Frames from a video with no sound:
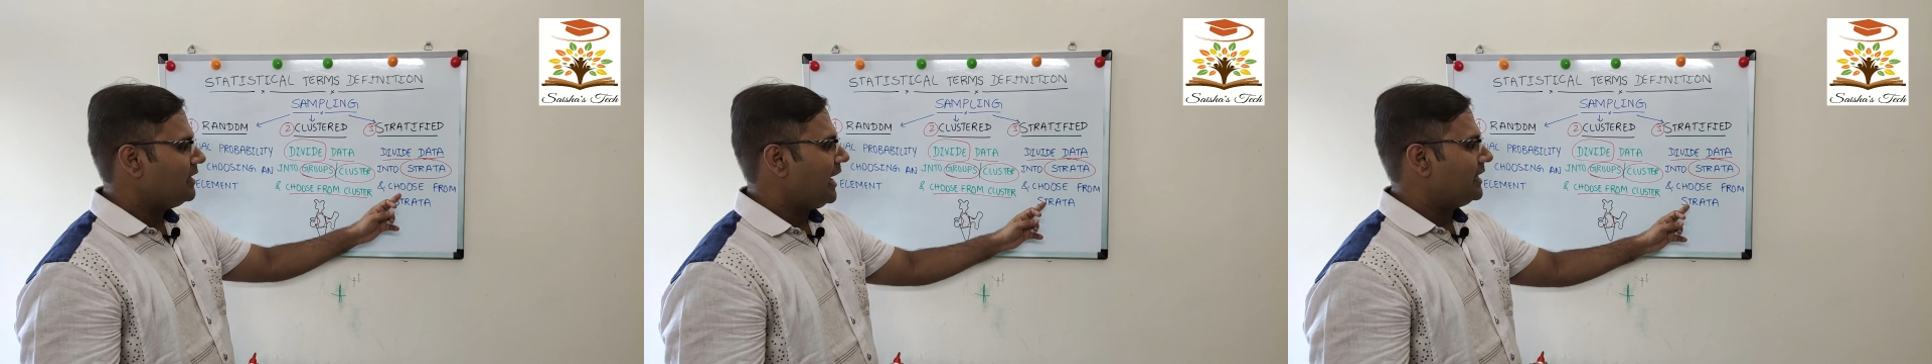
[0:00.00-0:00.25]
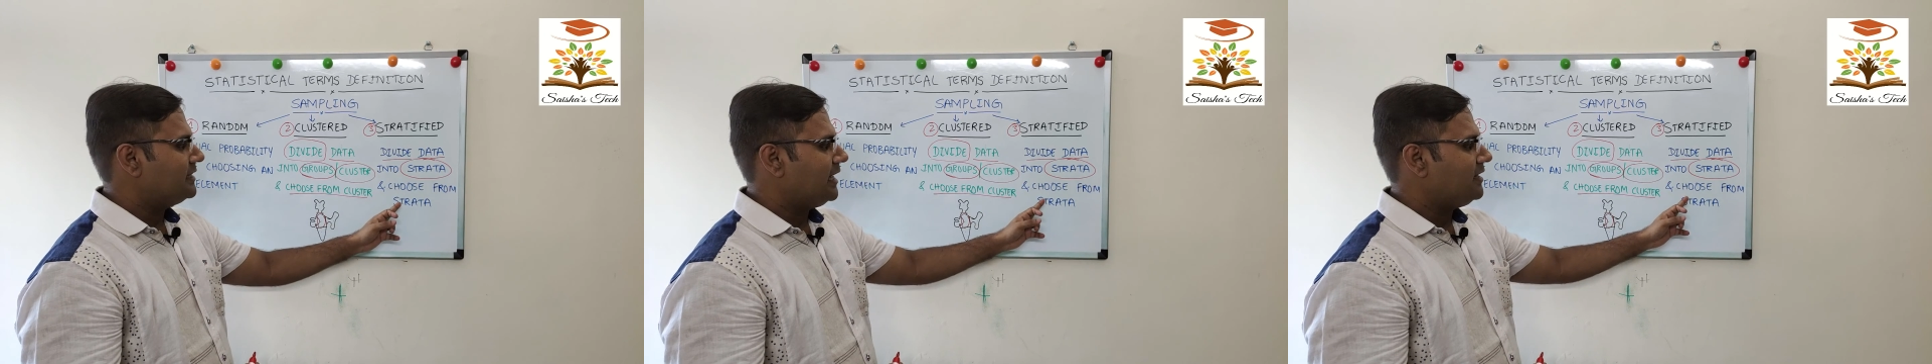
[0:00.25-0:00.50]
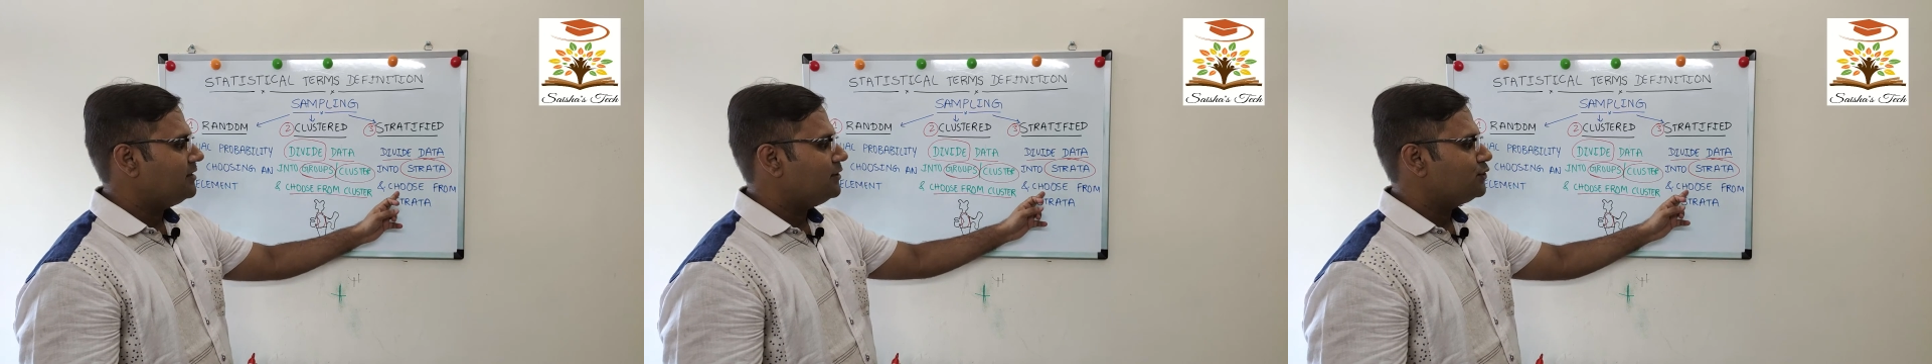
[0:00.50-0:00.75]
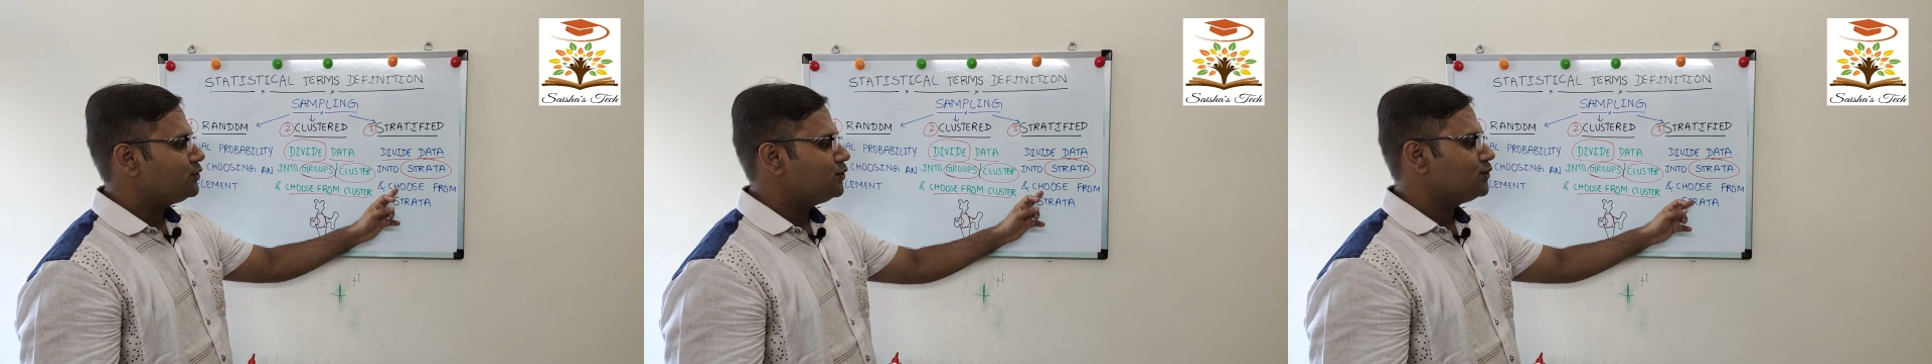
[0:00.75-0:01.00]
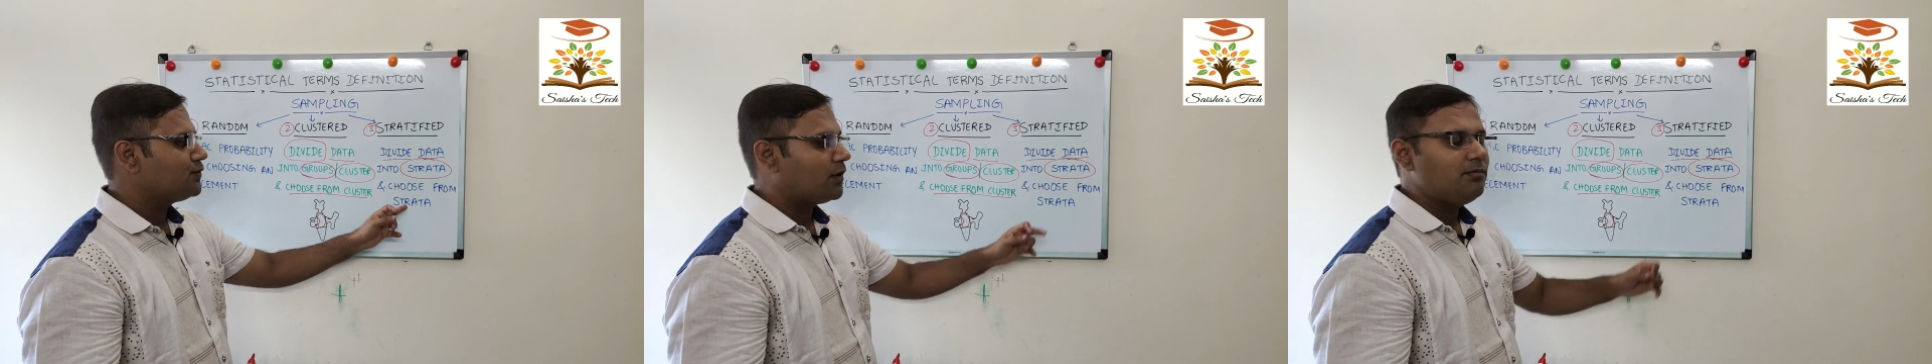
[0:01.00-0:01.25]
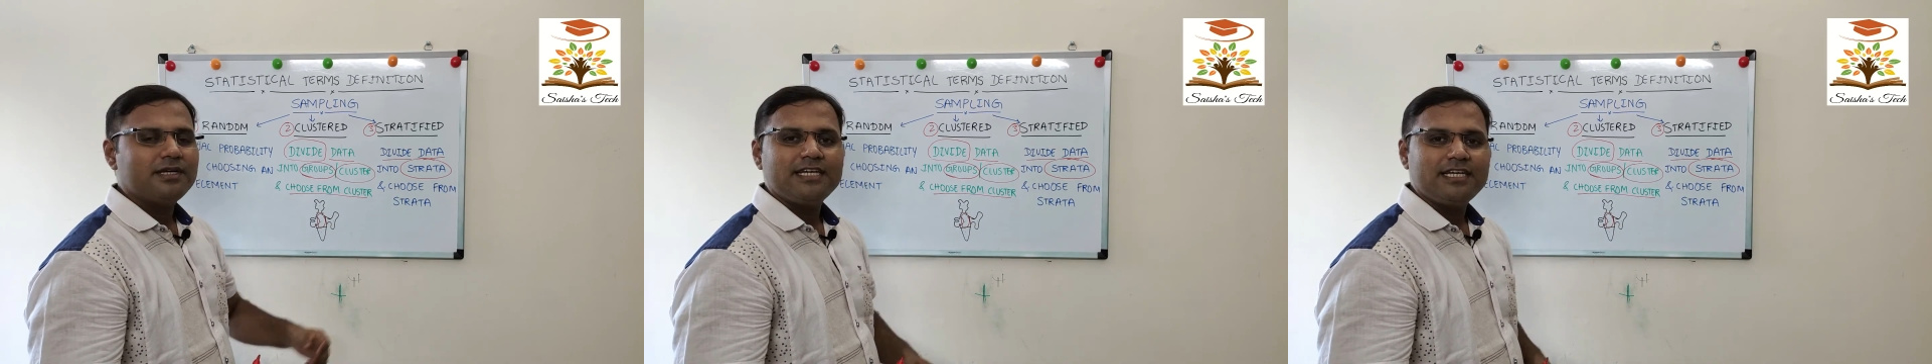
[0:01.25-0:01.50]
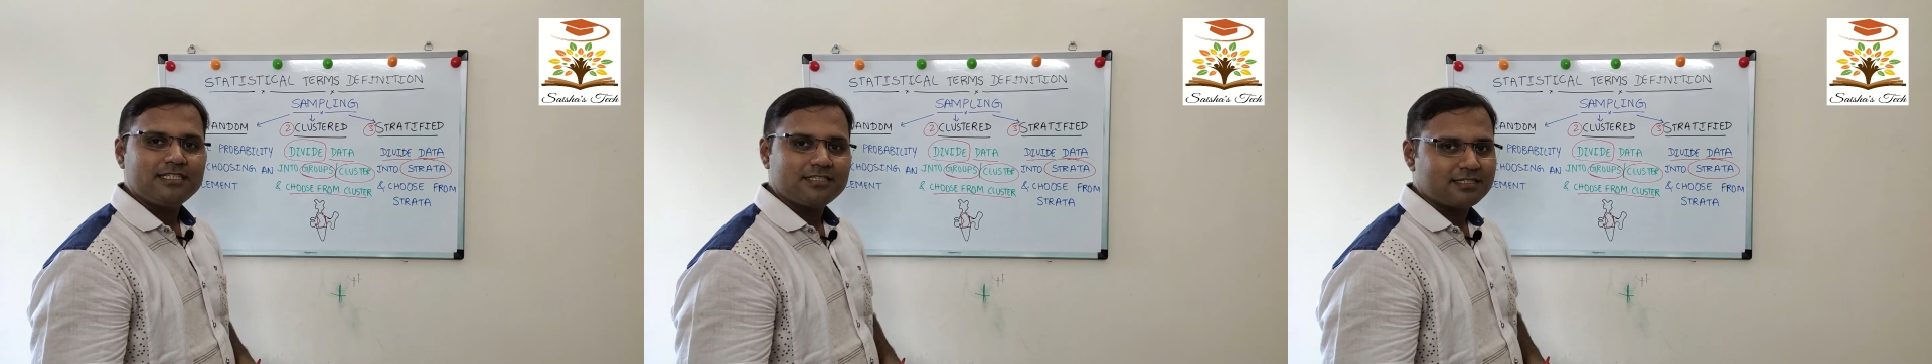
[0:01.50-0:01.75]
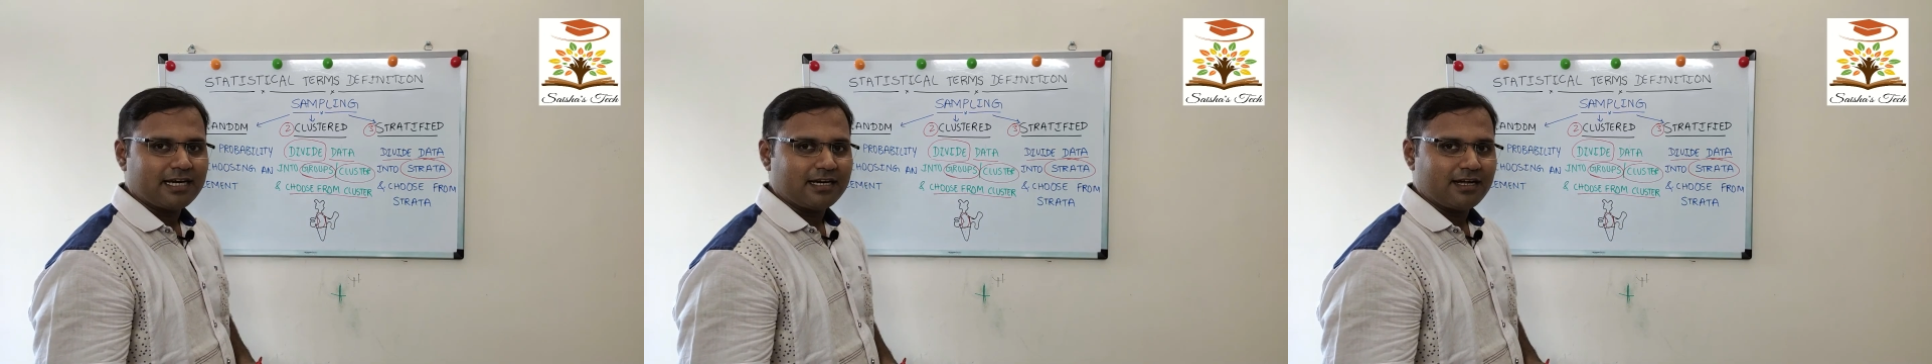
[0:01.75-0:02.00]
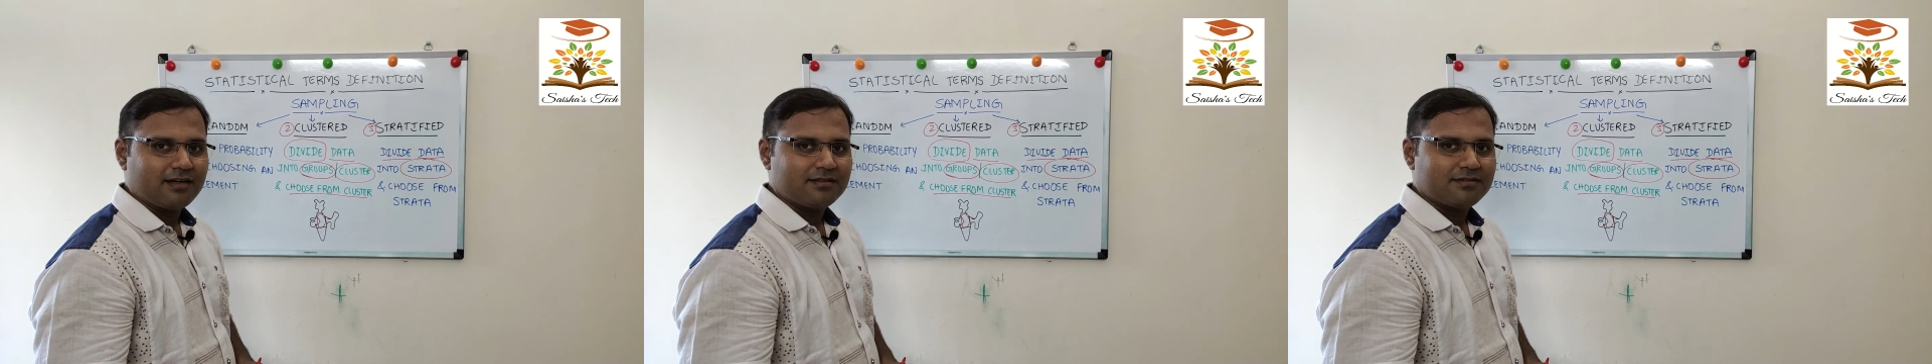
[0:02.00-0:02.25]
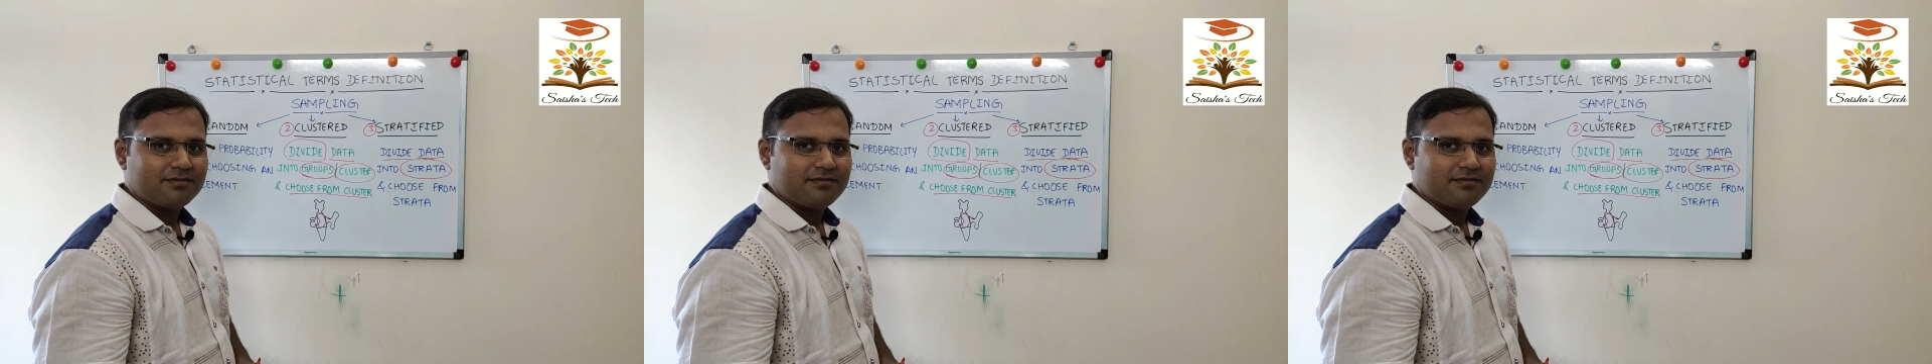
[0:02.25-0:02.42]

and then choose from each strata.